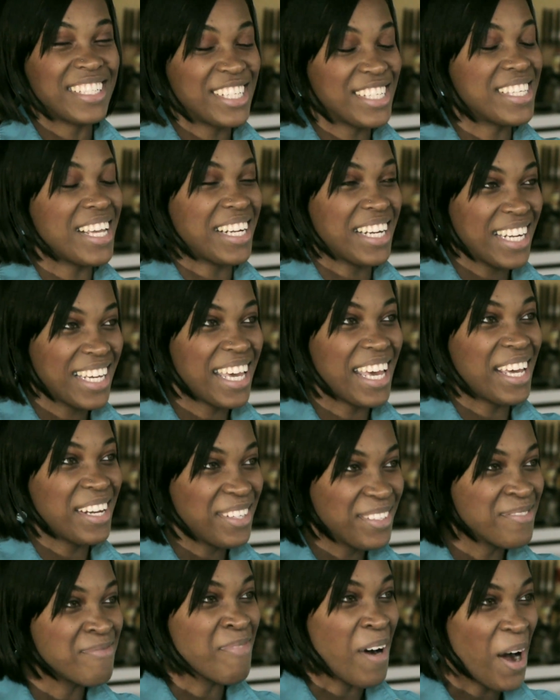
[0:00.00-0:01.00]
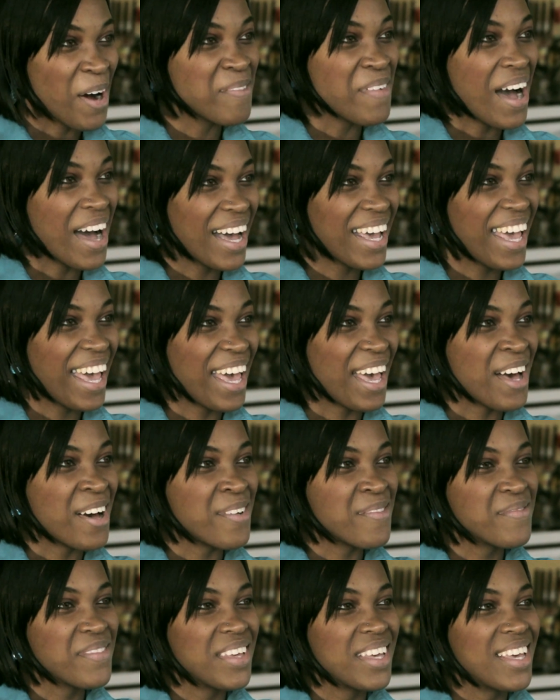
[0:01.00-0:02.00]
she said it again, mom, I
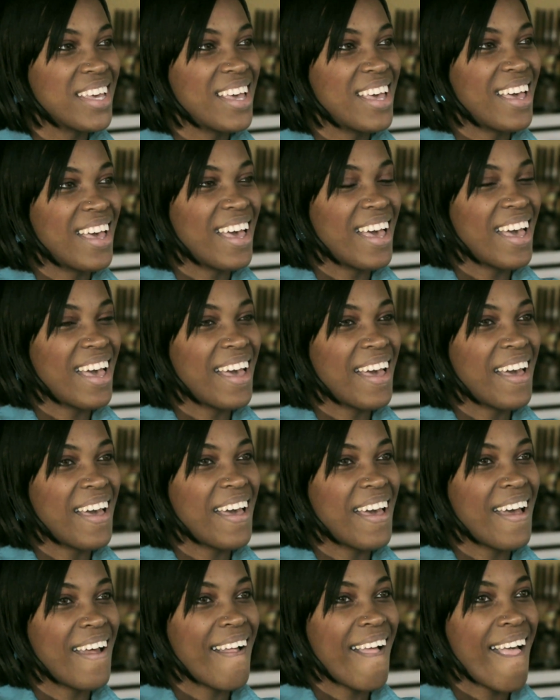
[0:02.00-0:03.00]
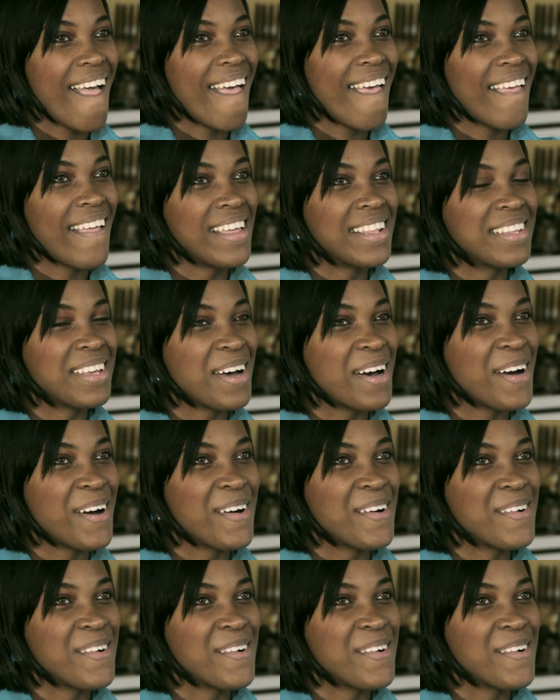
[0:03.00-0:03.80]
am. And